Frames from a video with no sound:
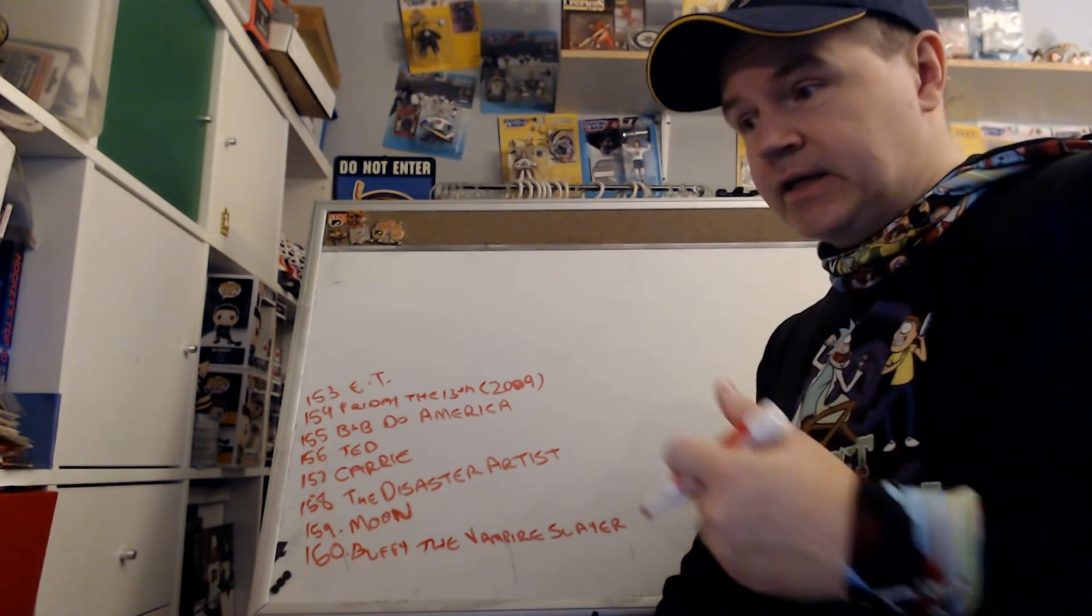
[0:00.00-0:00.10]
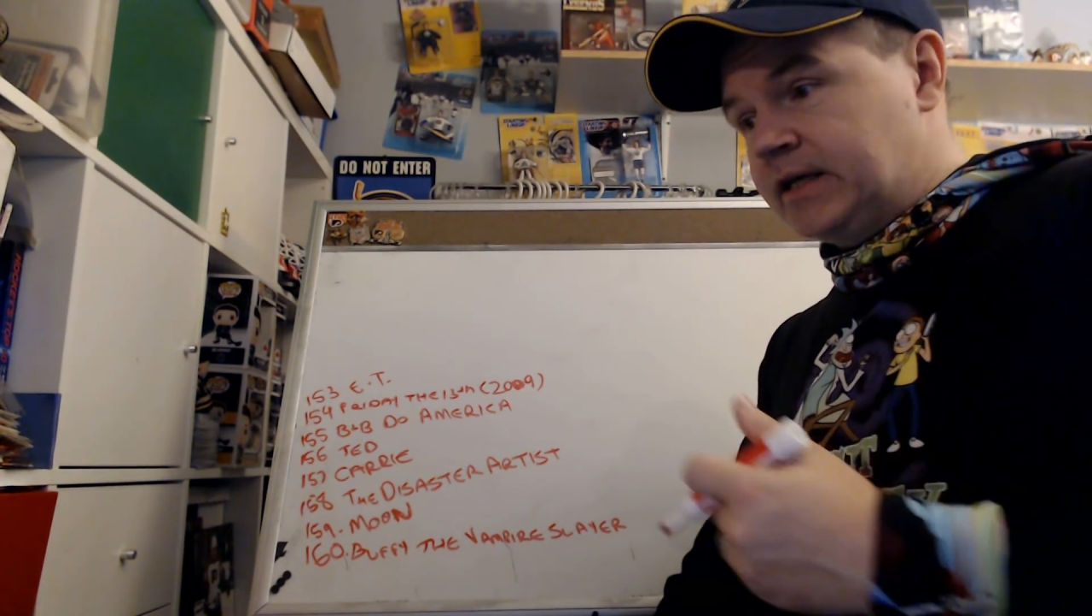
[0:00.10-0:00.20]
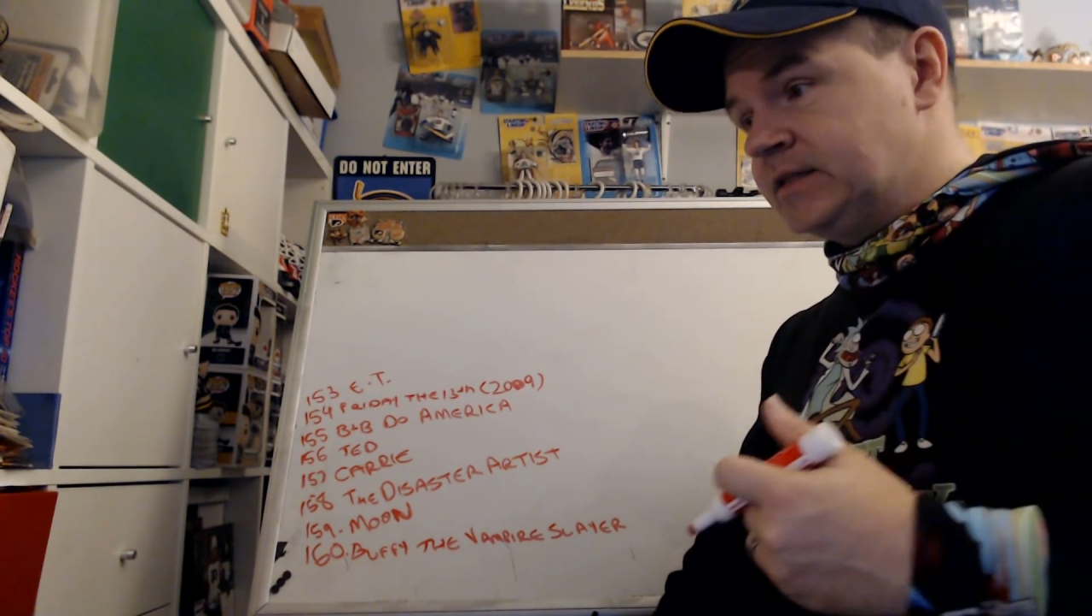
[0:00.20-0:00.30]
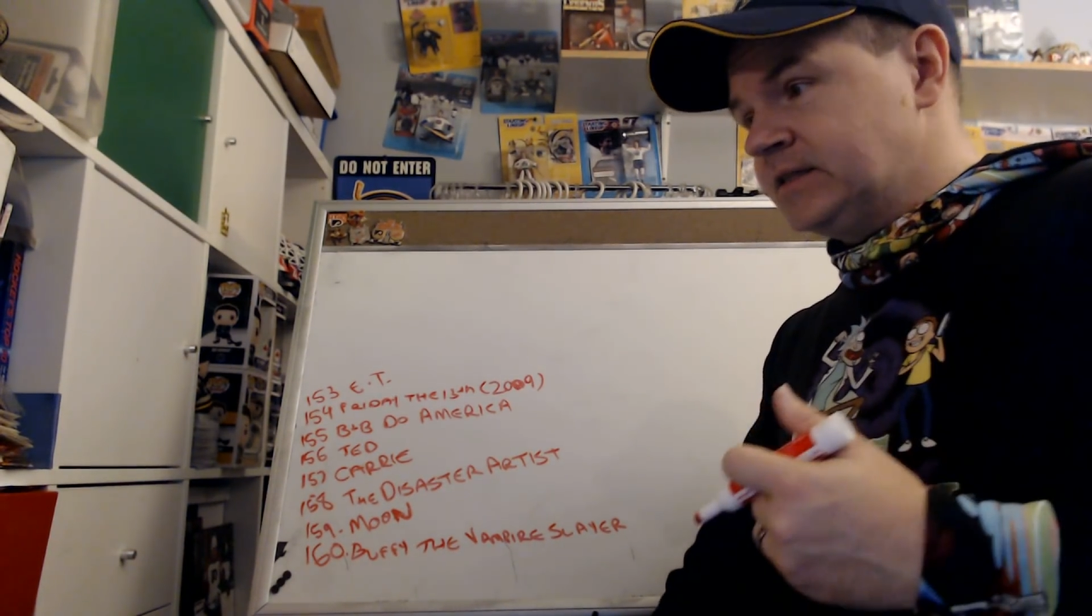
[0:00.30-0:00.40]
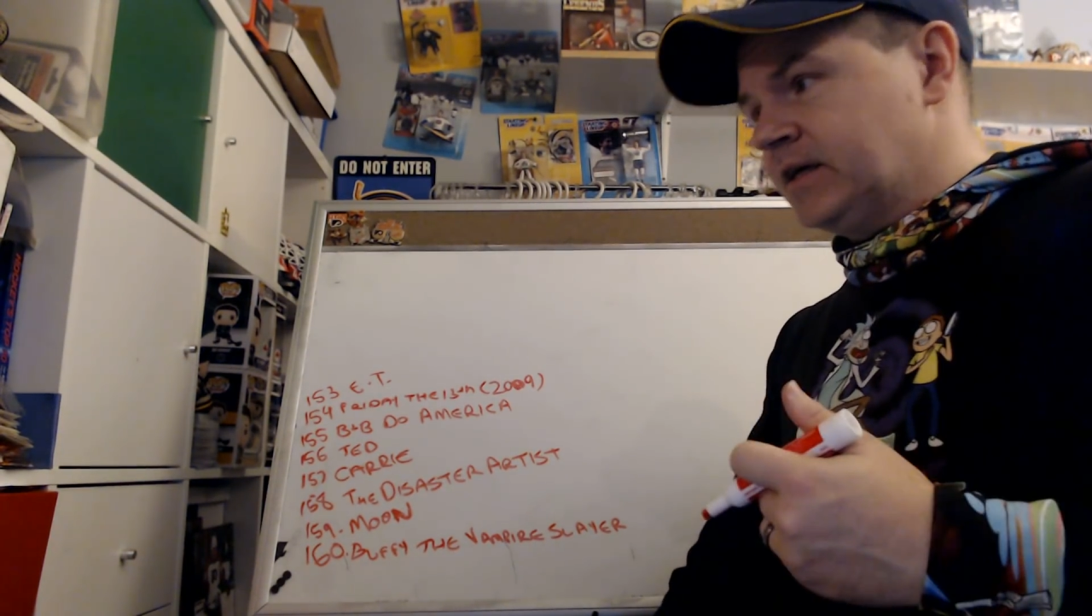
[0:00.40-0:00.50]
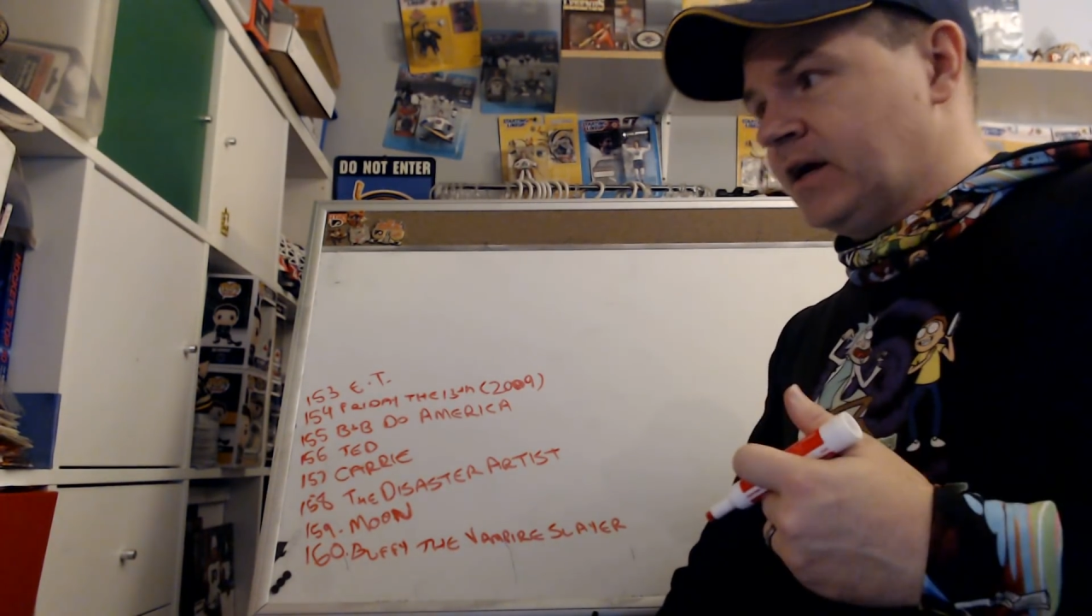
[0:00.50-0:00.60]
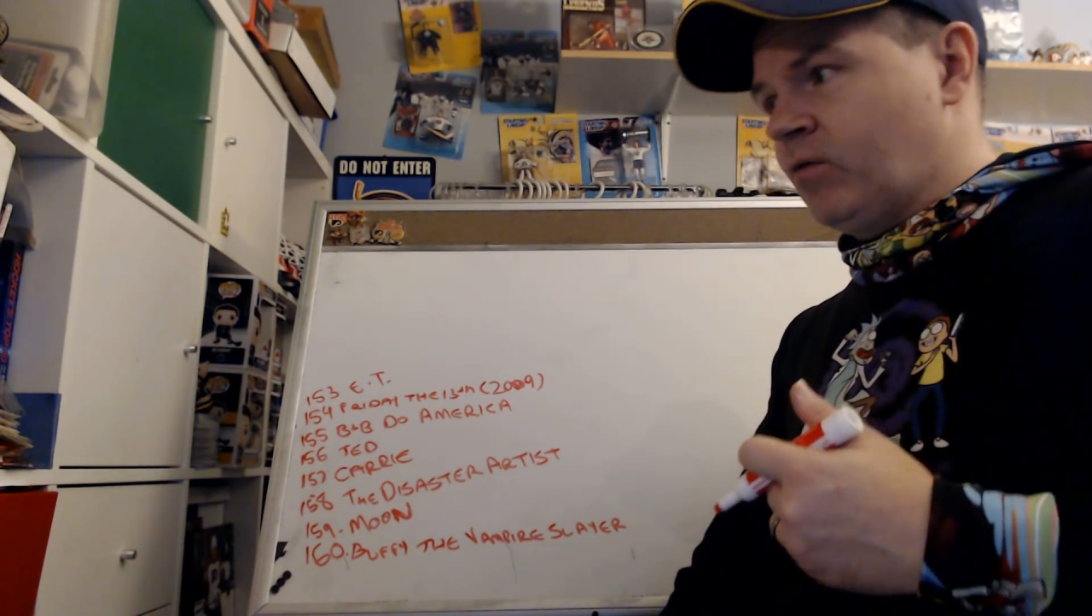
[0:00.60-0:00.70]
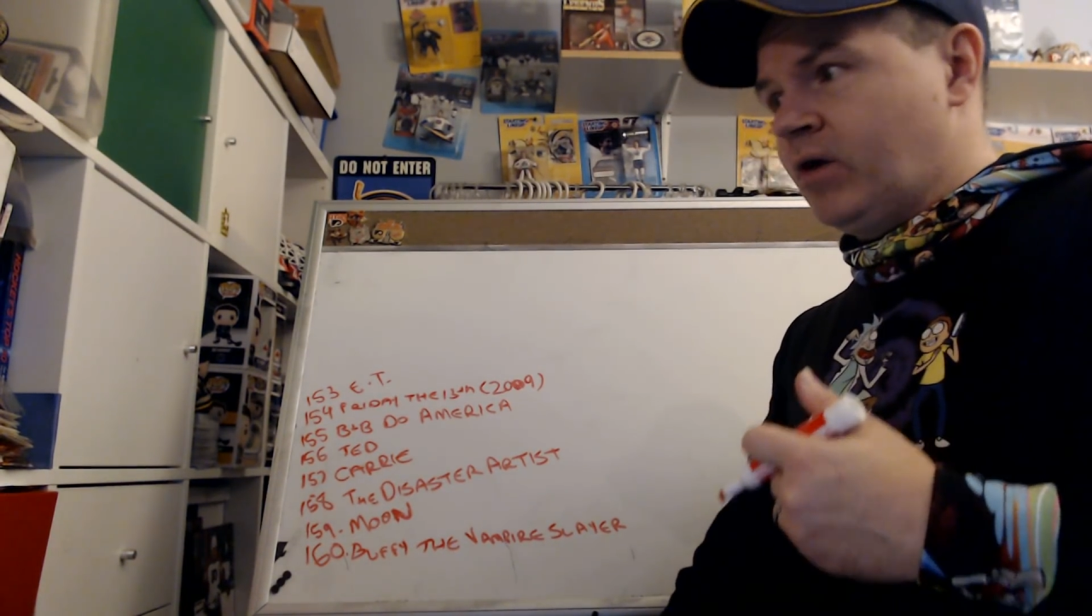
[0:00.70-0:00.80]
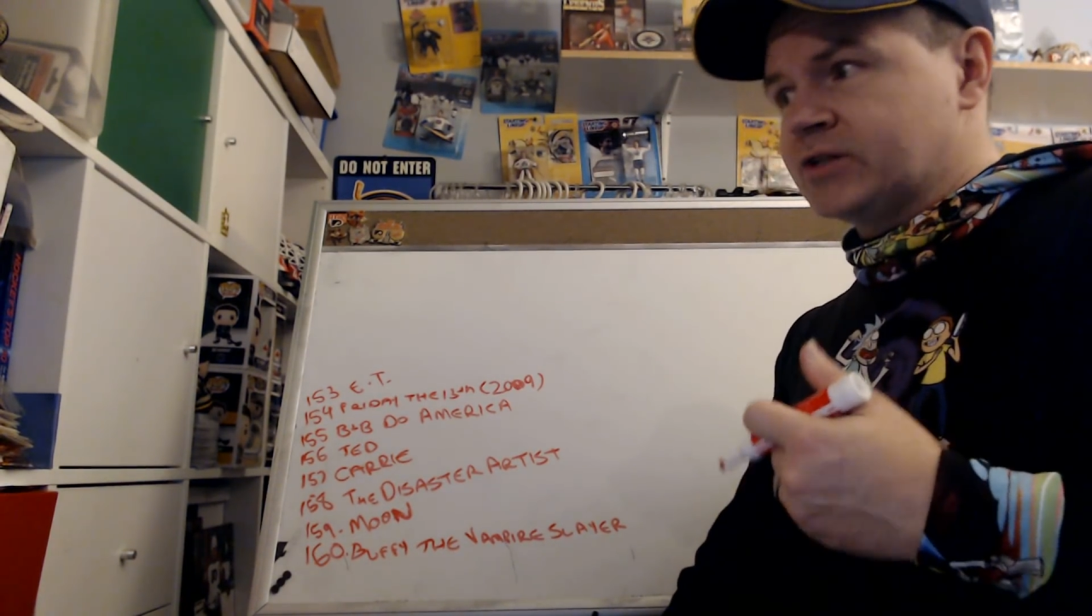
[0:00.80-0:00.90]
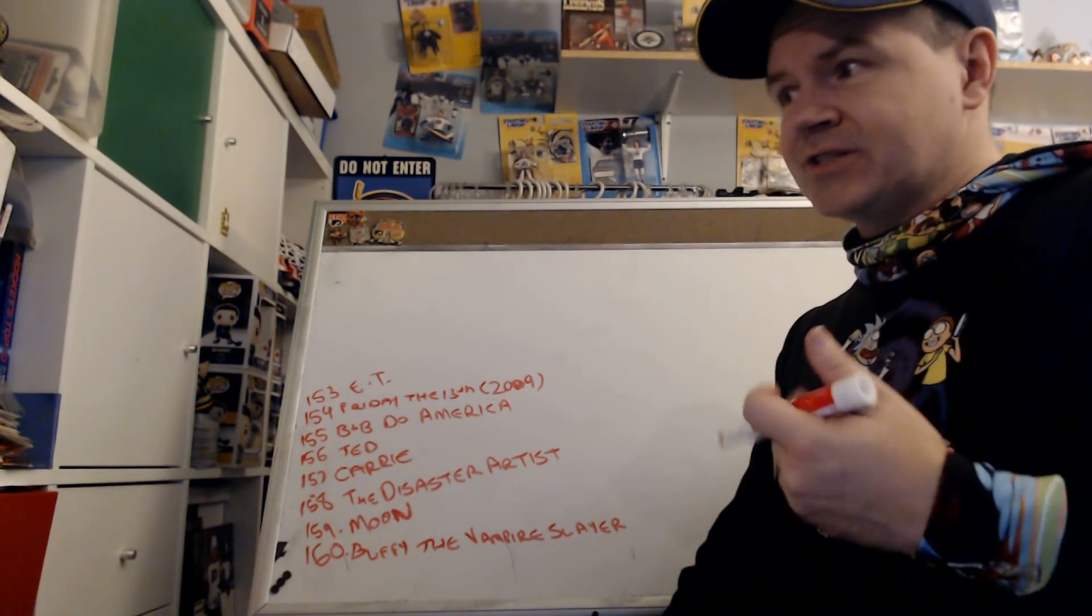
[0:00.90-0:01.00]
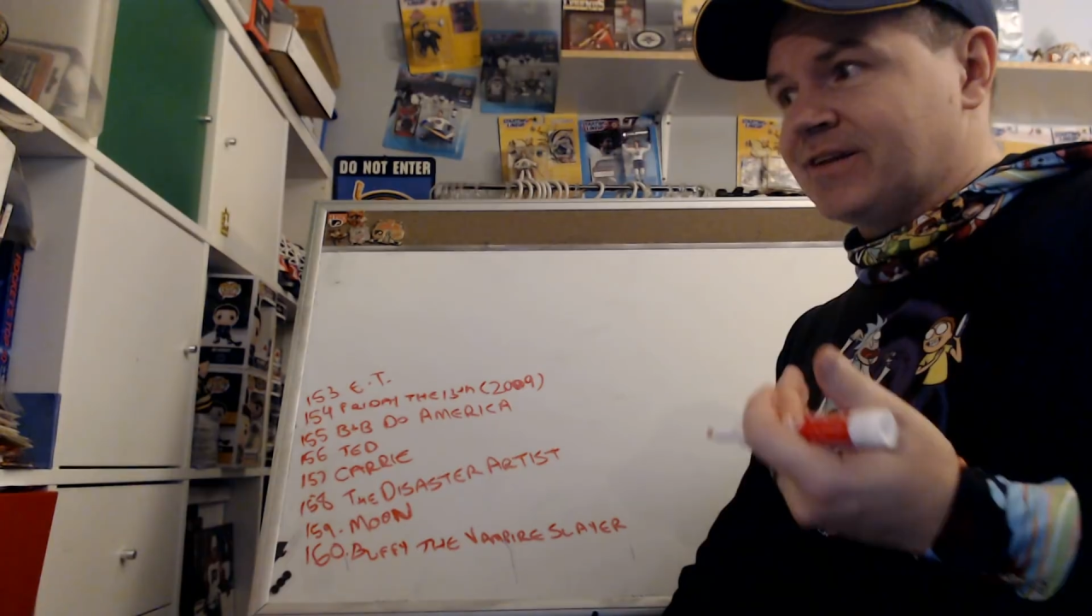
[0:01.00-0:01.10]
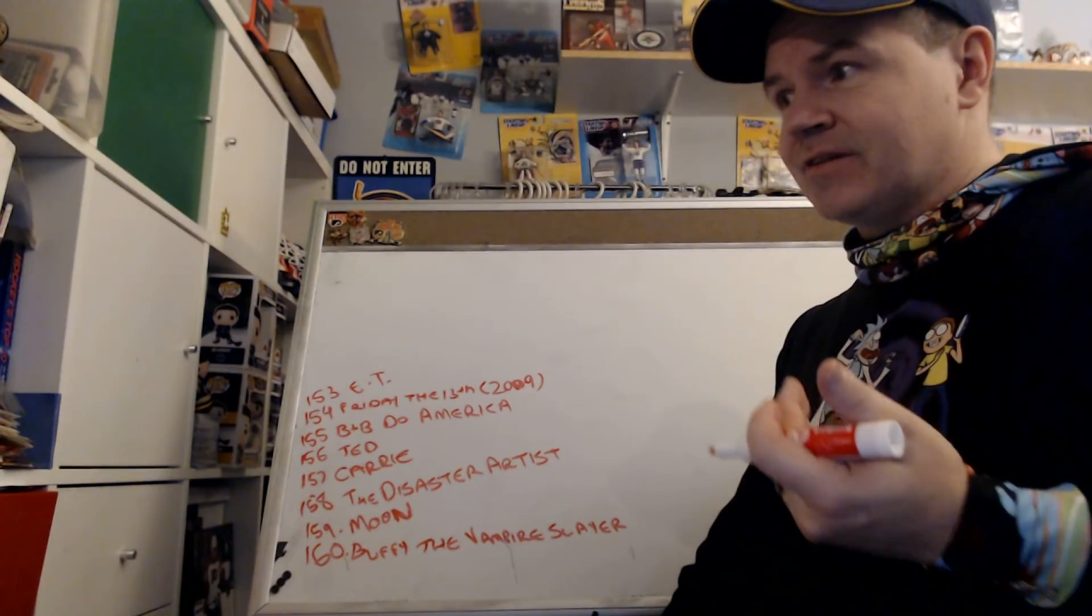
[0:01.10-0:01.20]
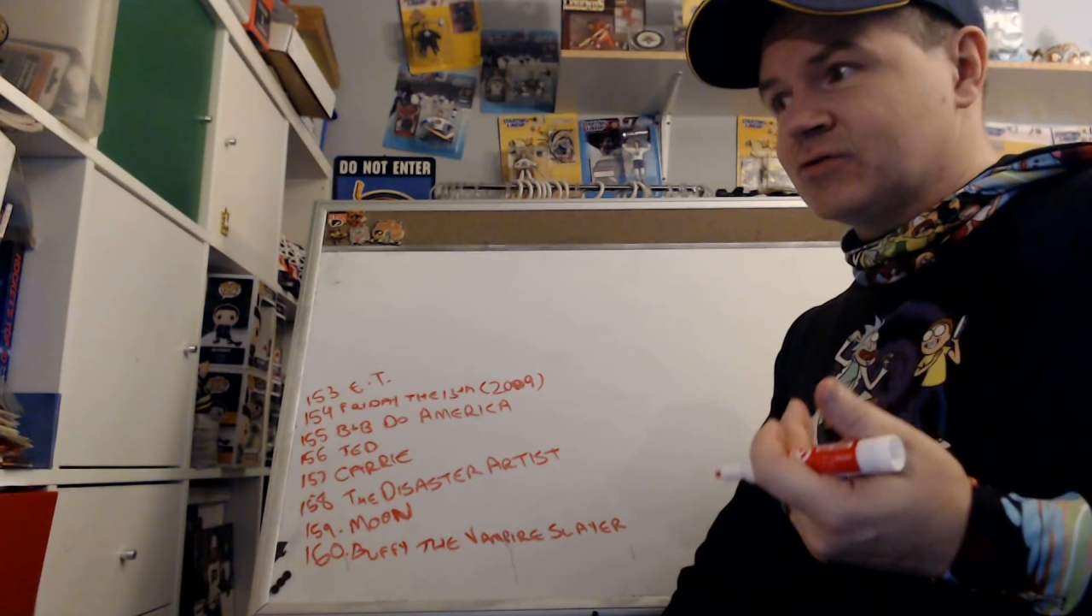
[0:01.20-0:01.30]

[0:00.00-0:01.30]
E.T. I watched, I think,